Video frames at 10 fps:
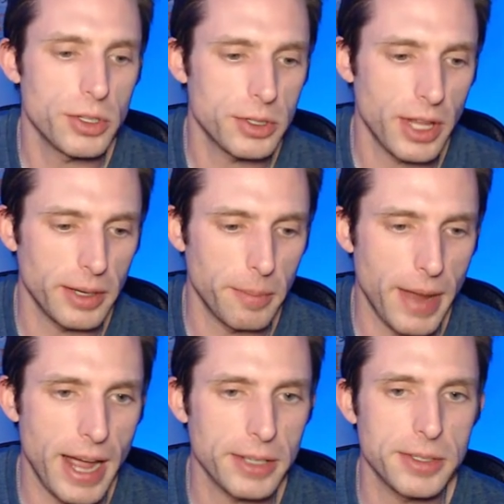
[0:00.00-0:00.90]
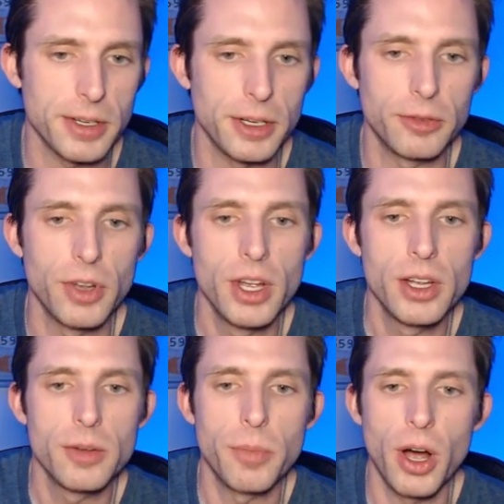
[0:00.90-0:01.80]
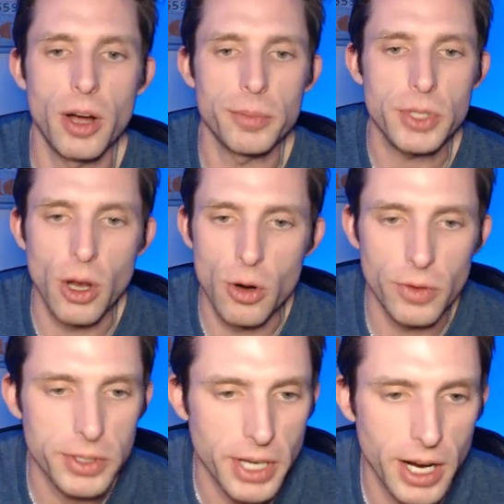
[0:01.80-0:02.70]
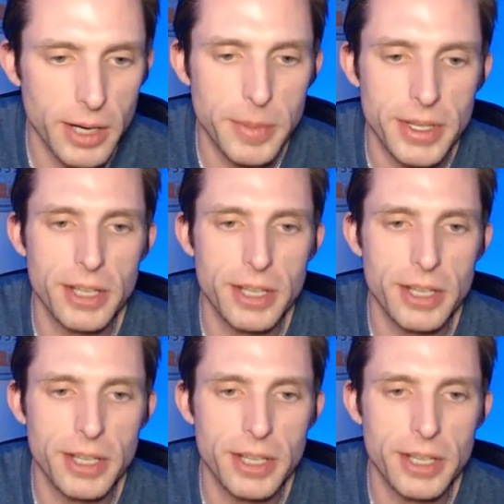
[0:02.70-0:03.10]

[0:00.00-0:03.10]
just like massive pumps over time,